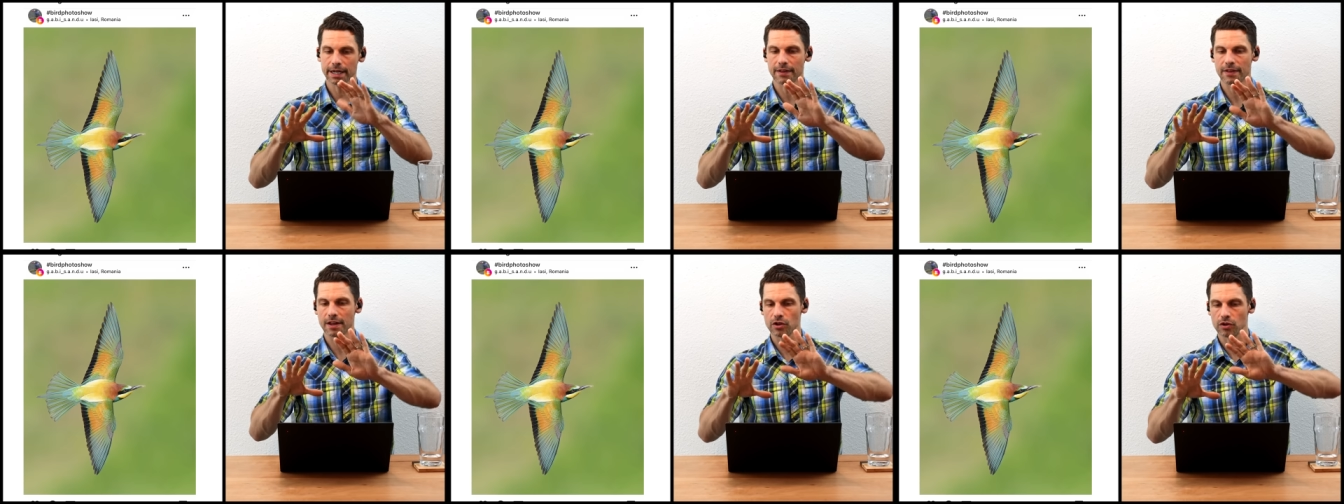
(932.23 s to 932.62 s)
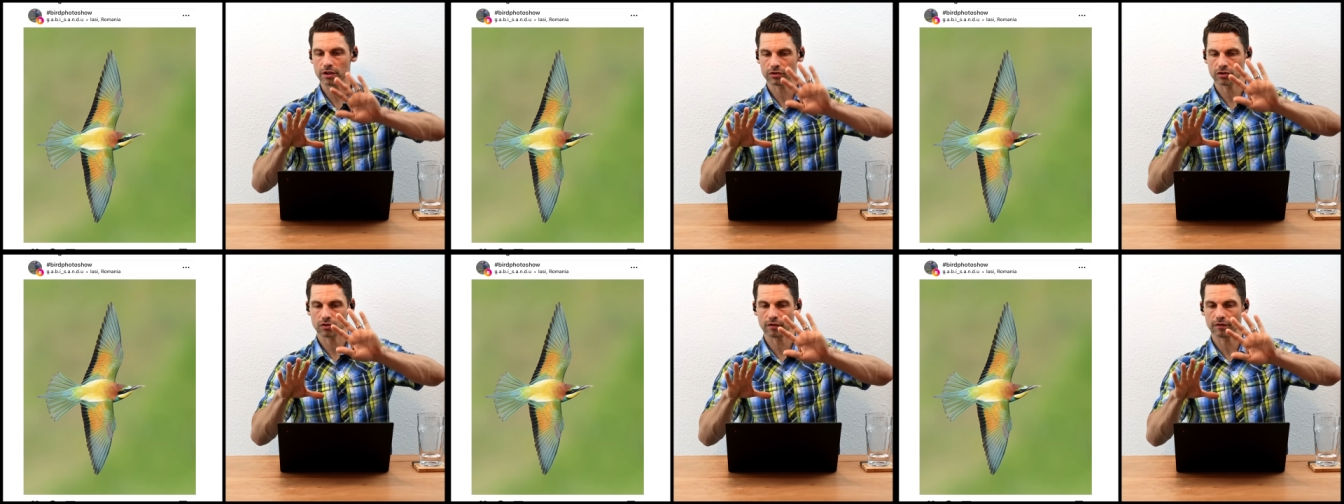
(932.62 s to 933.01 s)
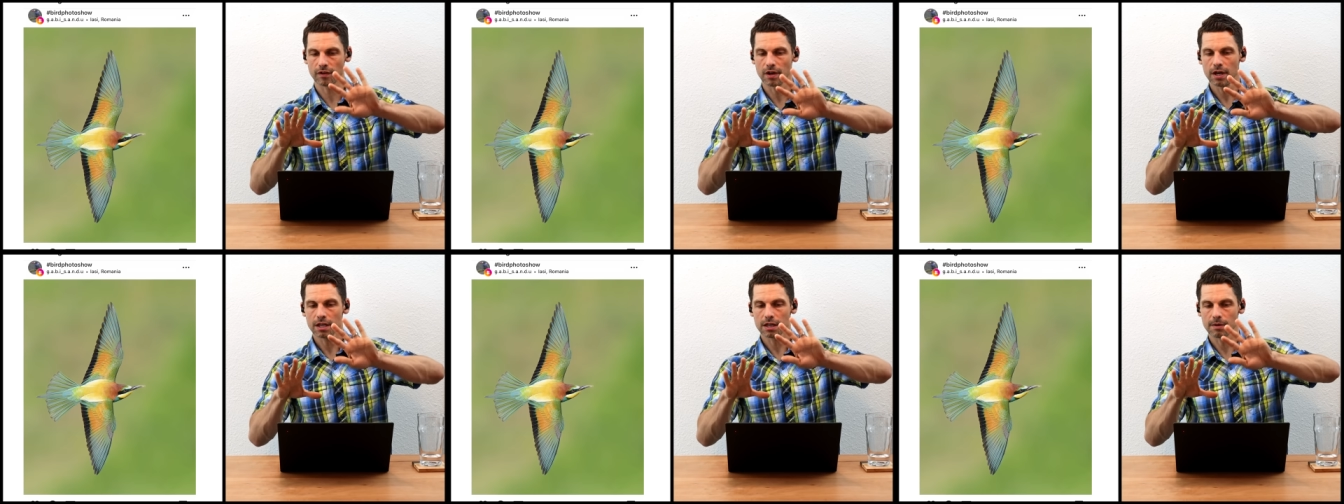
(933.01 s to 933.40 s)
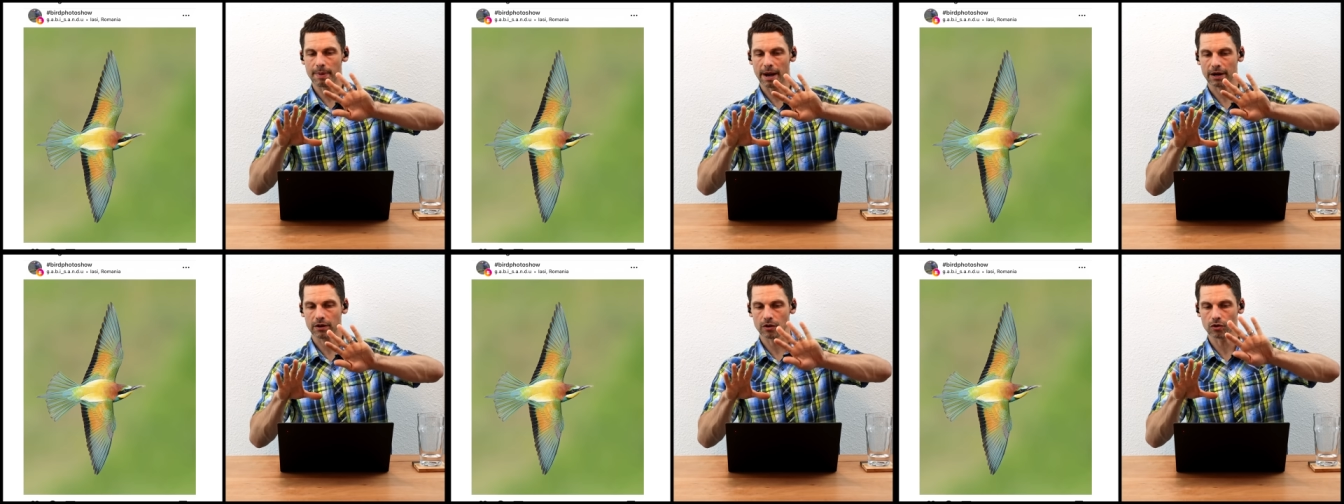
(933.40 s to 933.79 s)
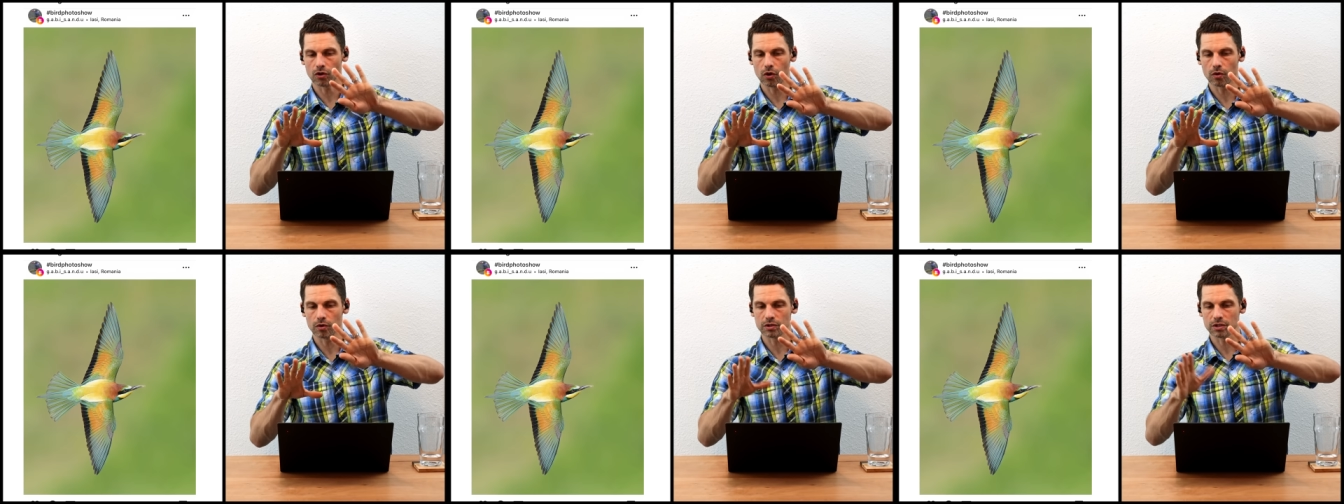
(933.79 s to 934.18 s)
and then you have sort of the background
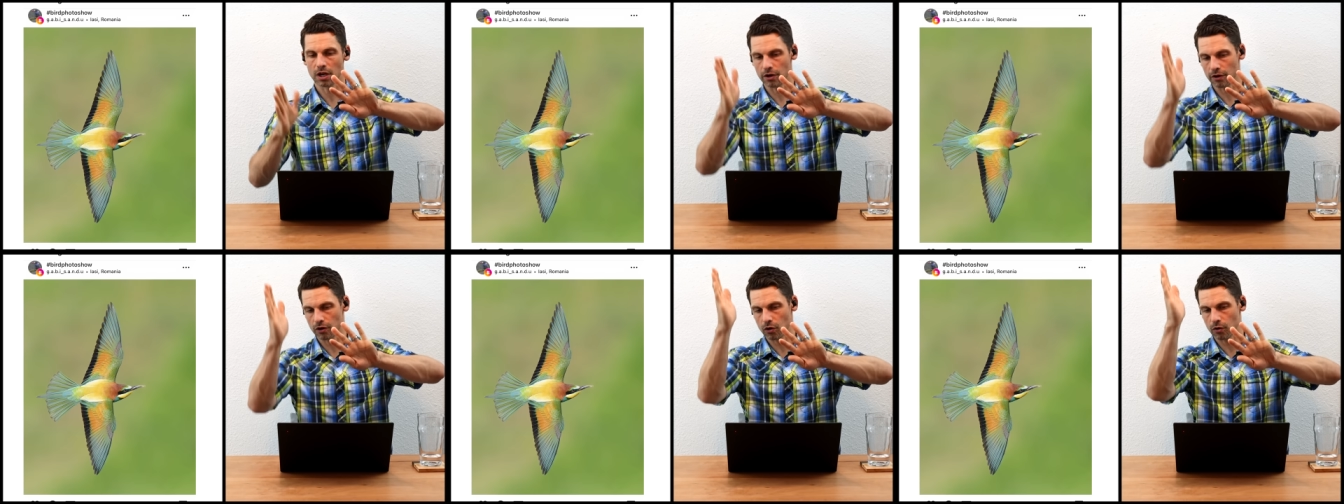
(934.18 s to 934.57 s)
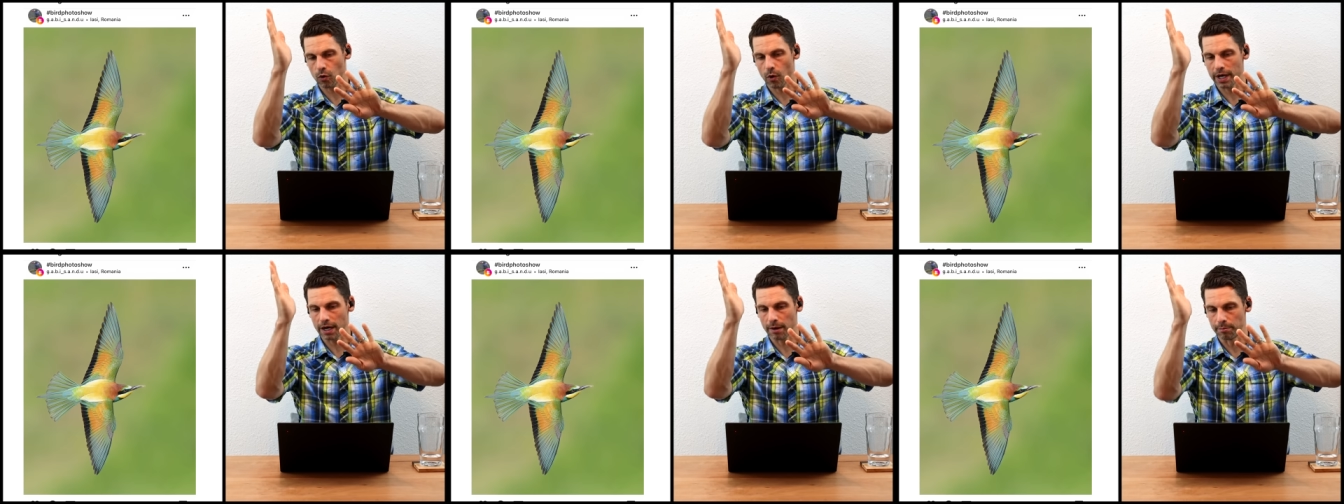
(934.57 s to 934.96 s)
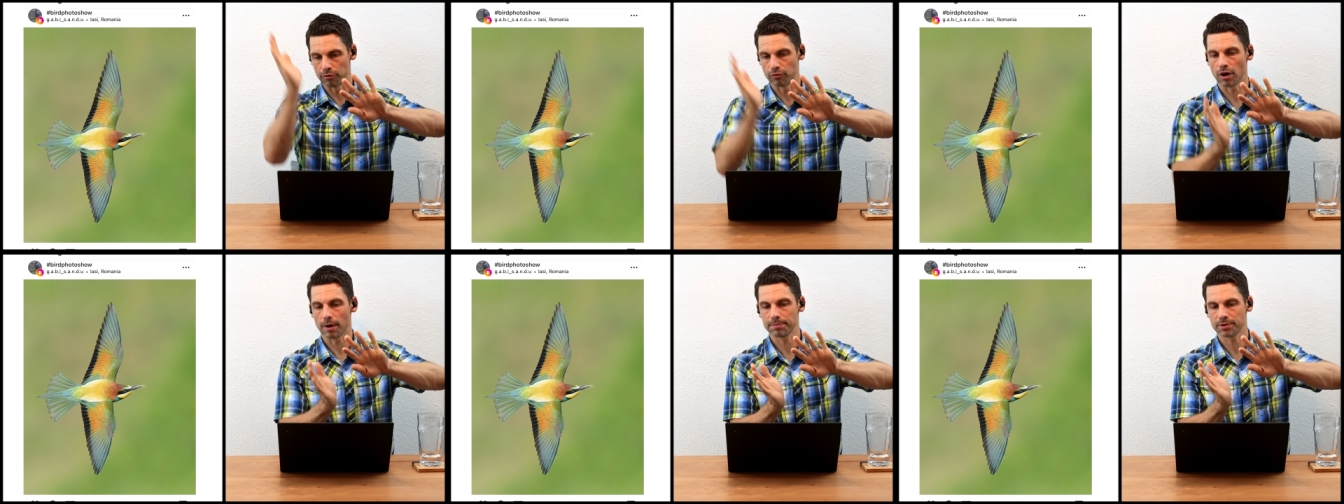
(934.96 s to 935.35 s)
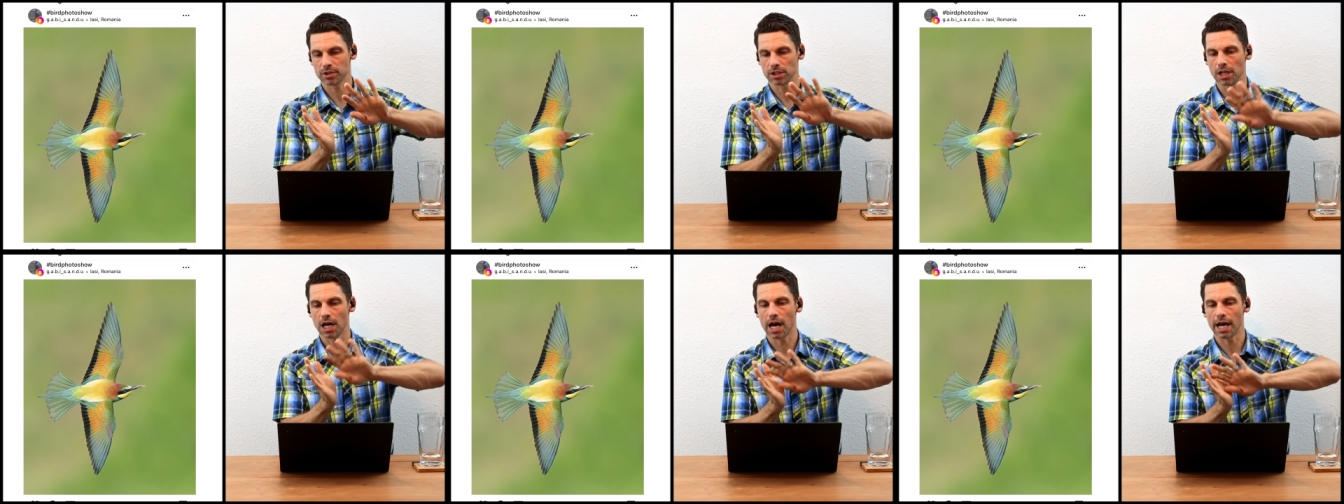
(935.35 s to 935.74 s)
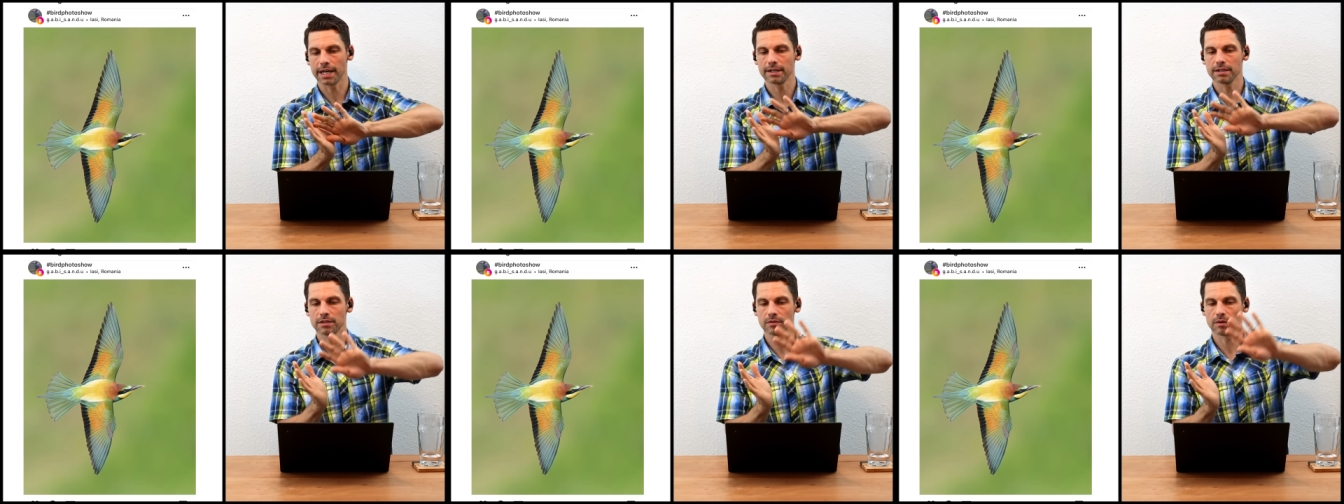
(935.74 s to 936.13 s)
goes on a quite abrupt
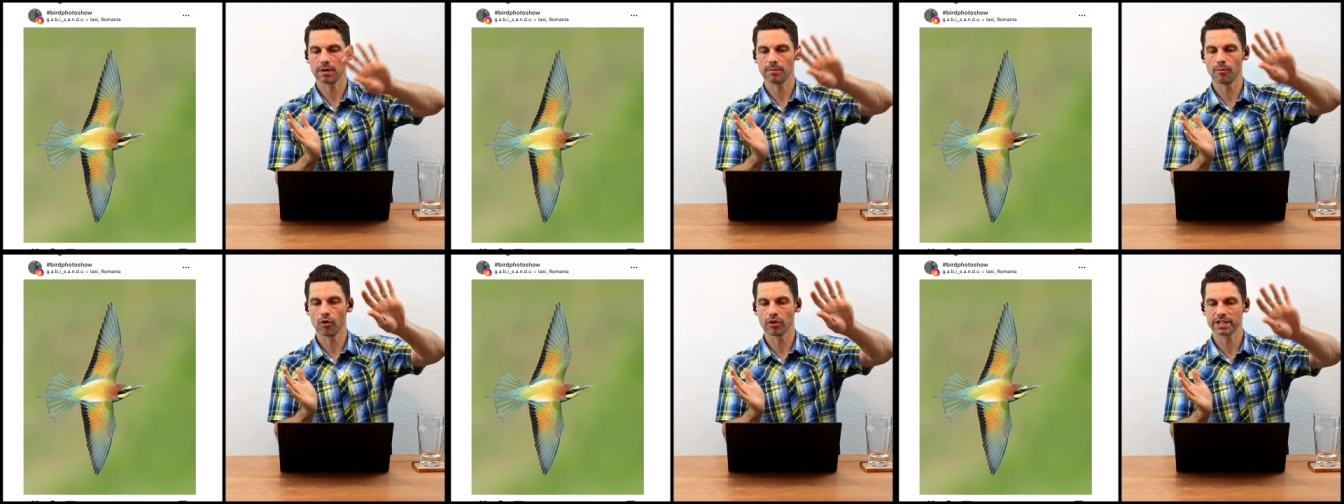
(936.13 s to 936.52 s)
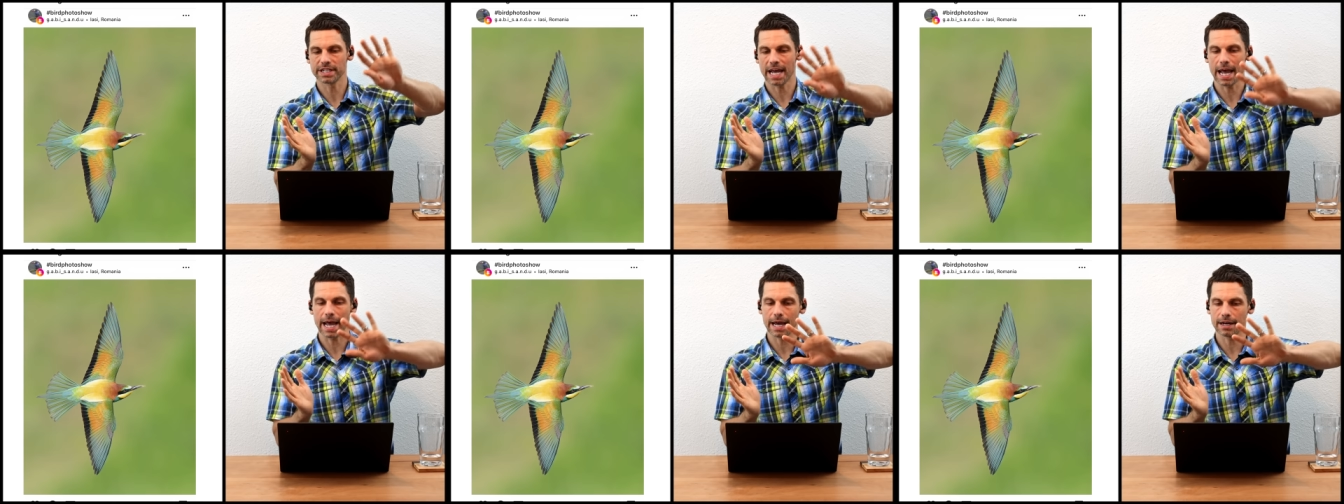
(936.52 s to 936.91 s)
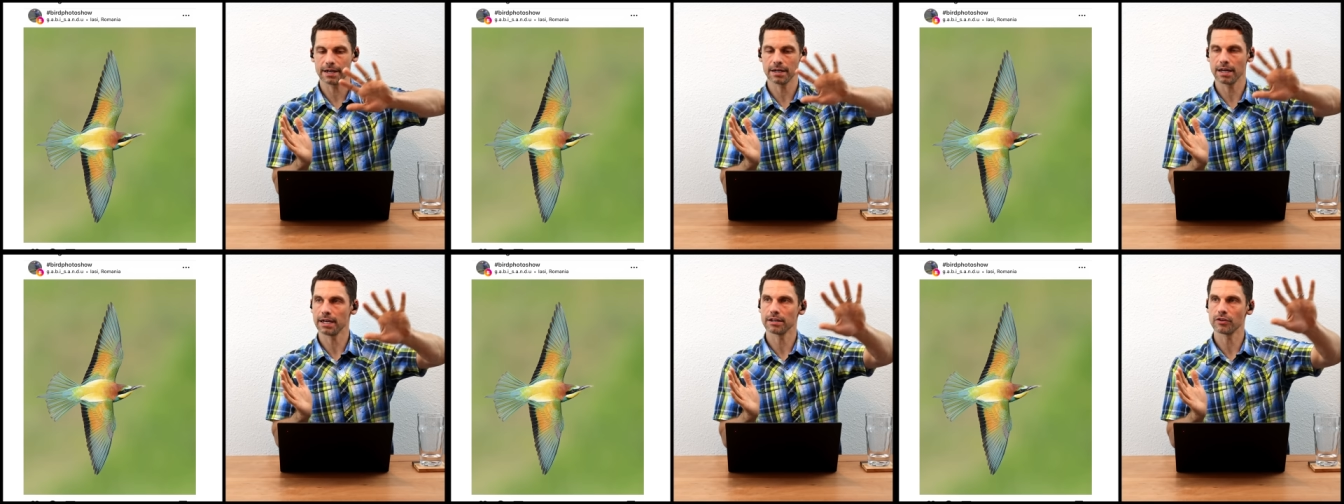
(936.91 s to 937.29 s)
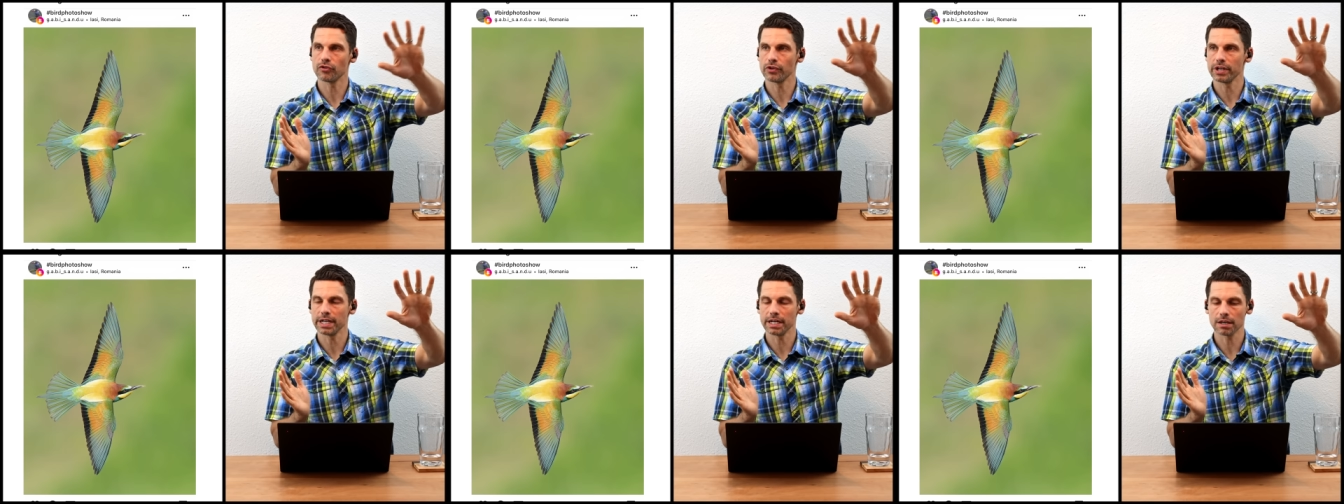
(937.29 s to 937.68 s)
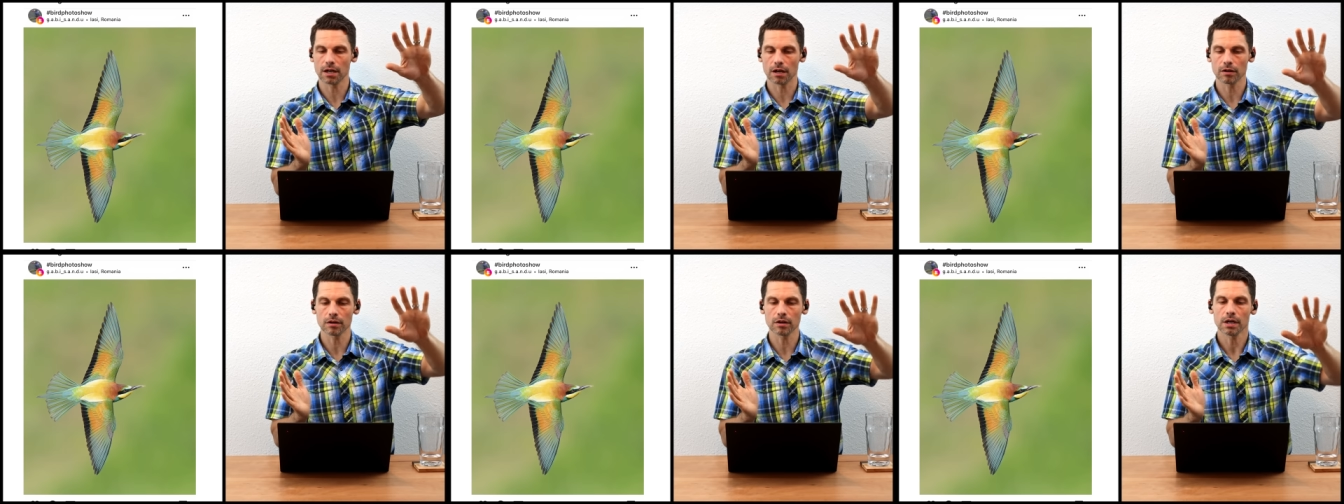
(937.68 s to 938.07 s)
line to a more yeah. tan and green
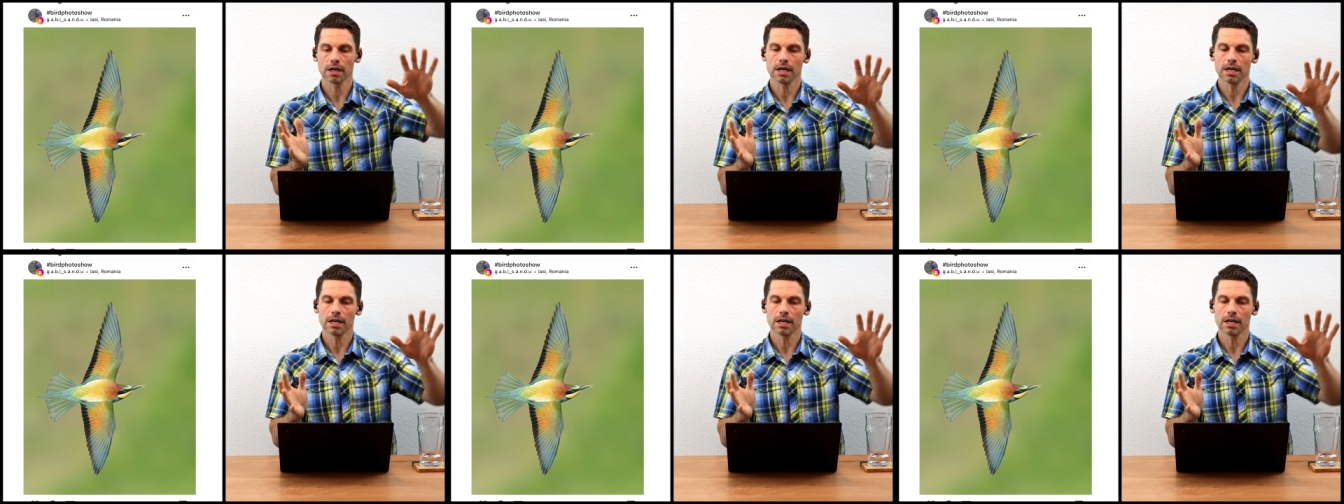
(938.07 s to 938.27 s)
color.